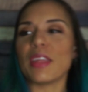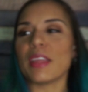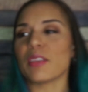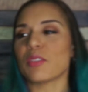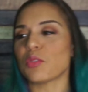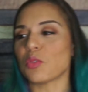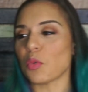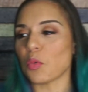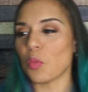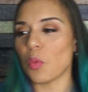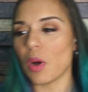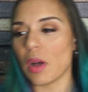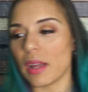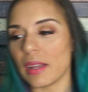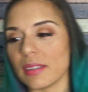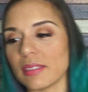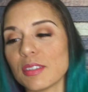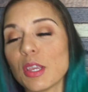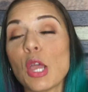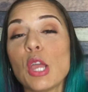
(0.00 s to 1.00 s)
this
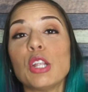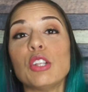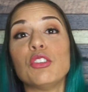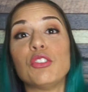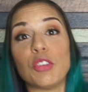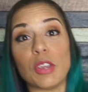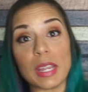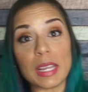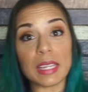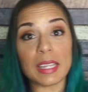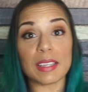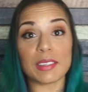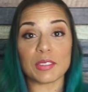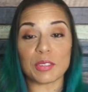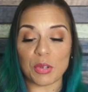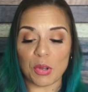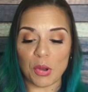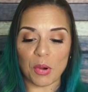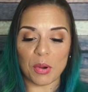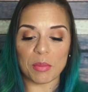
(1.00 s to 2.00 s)
was
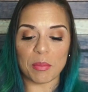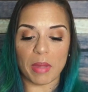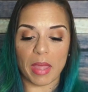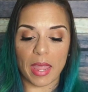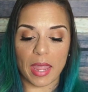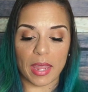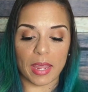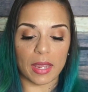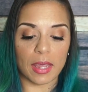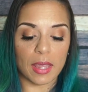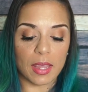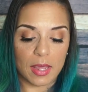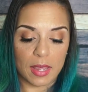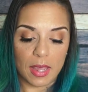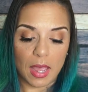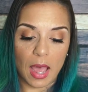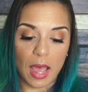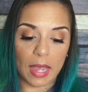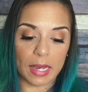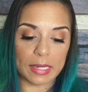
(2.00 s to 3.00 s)
Genius Gourmet
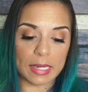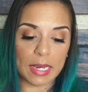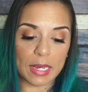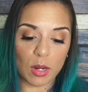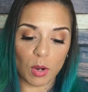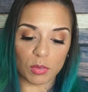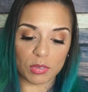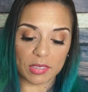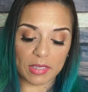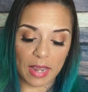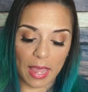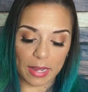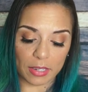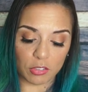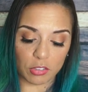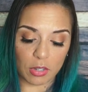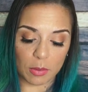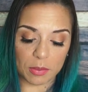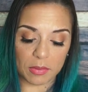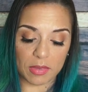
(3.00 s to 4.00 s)
uh, Keto Snack
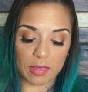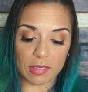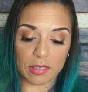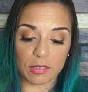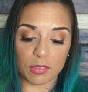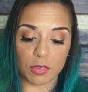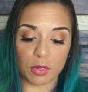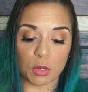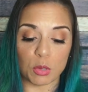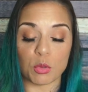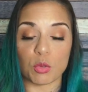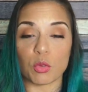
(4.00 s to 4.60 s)
Chips. This is the